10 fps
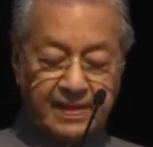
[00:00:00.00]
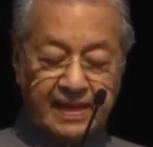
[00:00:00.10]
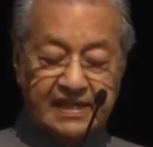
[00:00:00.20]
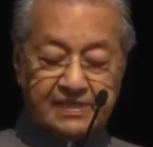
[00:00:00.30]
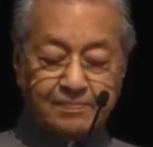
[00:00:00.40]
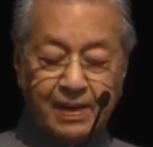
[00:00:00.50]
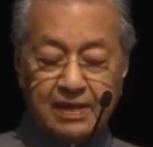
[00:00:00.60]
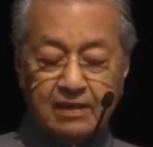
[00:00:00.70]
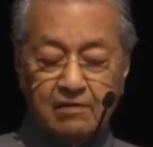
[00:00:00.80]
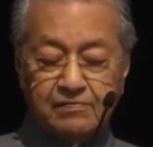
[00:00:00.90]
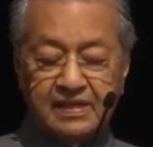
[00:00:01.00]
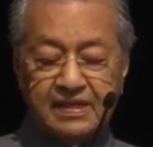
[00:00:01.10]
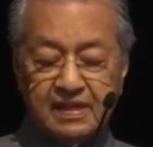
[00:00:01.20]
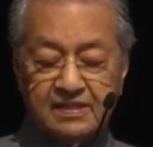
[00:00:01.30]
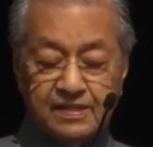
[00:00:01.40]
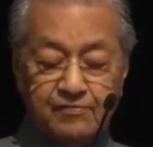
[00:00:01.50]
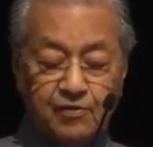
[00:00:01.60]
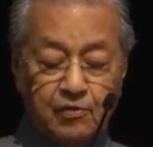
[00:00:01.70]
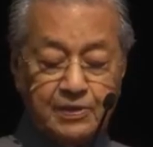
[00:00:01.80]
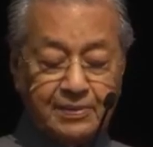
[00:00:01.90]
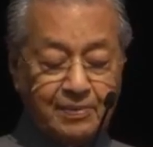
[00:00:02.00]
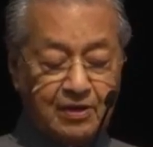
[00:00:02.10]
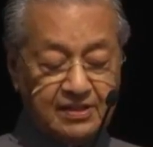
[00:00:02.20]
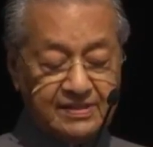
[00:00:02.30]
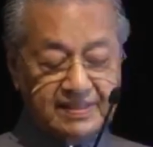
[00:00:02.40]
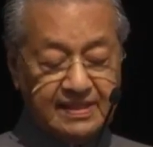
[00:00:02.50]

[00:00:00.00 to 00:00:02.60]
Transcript: As part of Industry Forward policy,